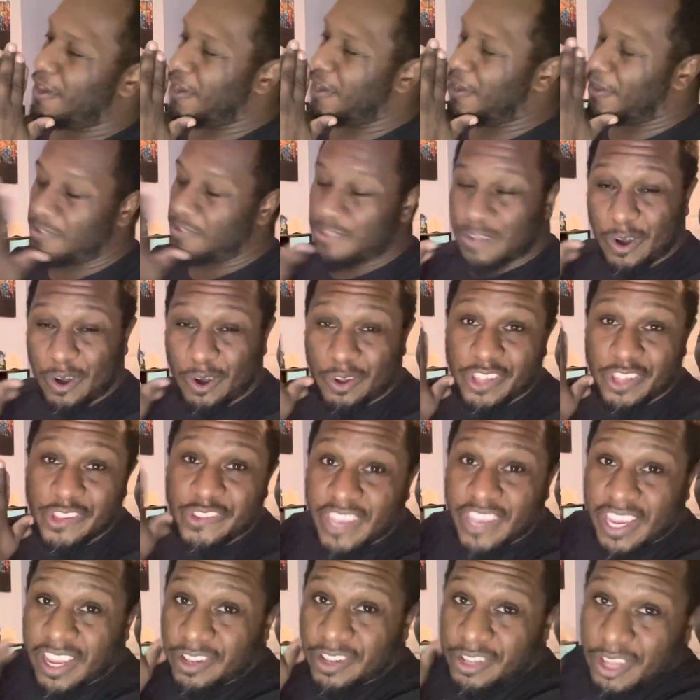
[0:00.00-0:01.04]
So let's
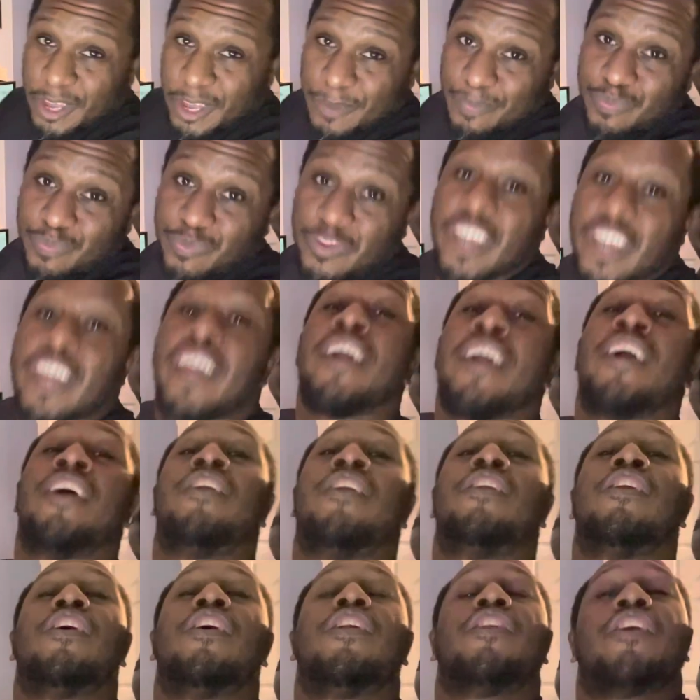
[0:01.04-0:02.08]
take a look
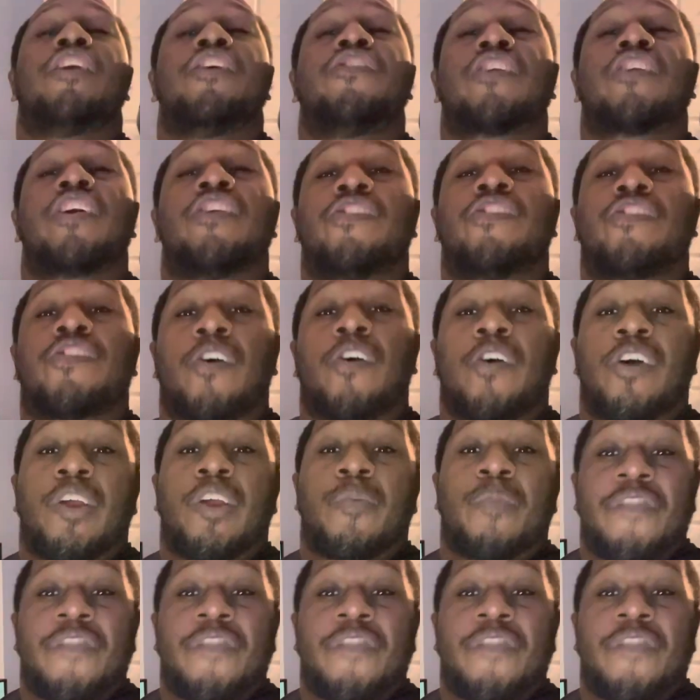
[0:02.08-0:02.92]
and let's get started.